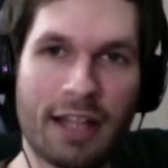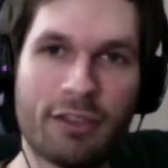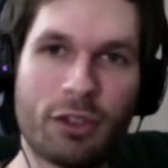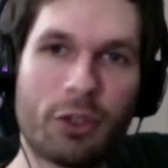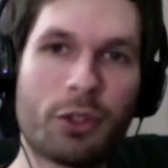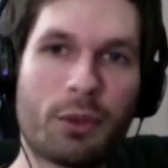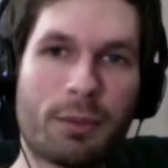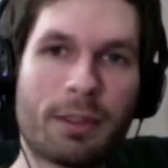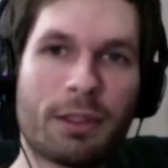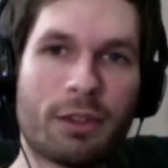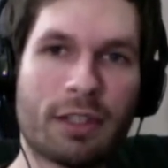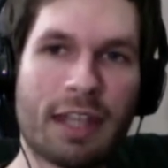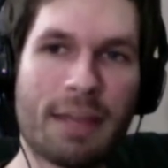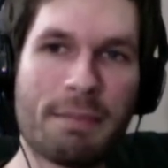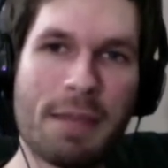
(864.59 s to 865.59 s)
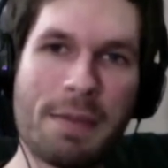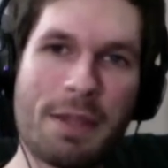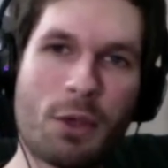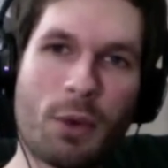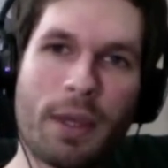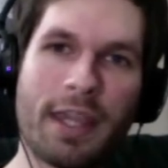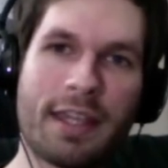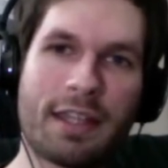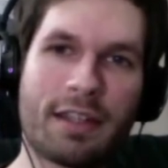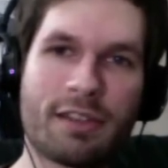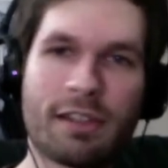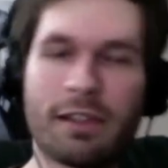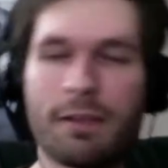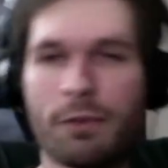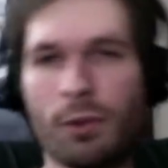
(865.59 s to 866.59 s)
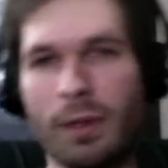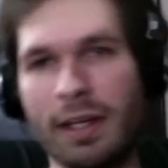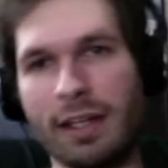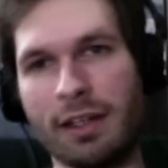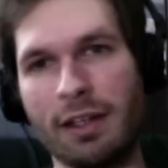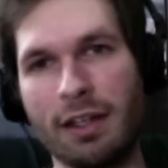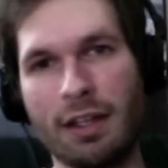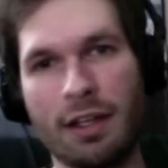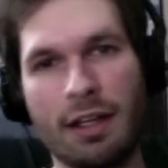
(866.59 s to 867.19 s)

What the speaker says: Don't know what I'm going to look at. Maybe Quake, because I love Quake.